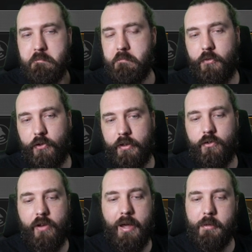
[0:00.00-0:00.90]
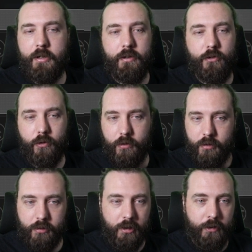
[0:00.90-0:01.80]
siege damage
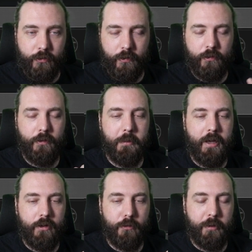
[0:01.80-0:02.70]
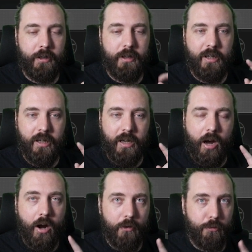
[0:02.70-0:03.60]
or system HP.
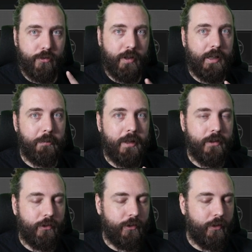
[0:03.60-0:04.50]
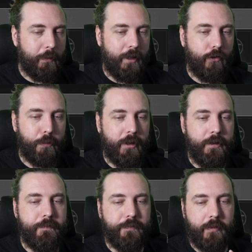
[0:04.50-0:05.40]
I would recommend the system
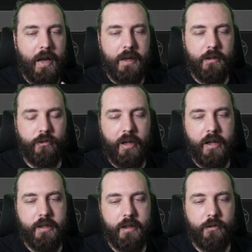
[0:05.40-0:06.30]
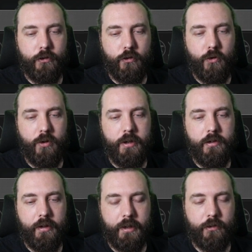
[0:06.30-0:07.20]
HP. Hangars can get
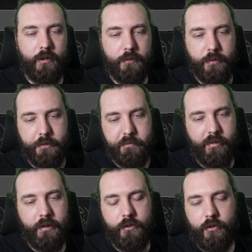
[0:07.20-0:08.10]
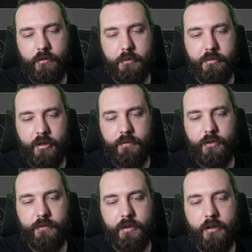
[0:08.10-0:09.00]
destroyed, like I said with the Predator in the
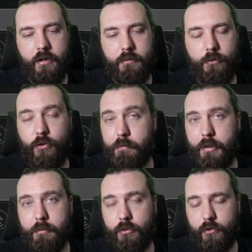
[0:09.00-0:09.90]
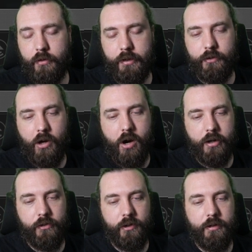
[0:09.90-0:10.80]
previous video. Some people do like
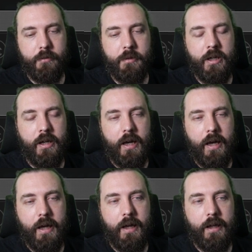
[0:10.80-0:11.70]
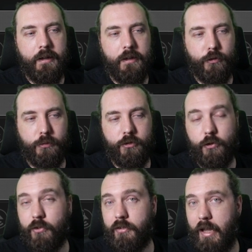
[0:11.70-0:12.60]
targeting them, and this will
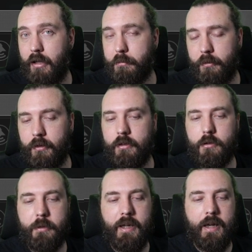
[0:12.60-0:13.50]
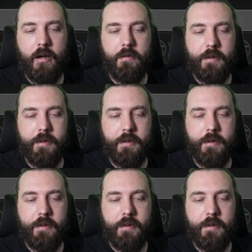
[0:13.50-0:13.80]
just help a little bit out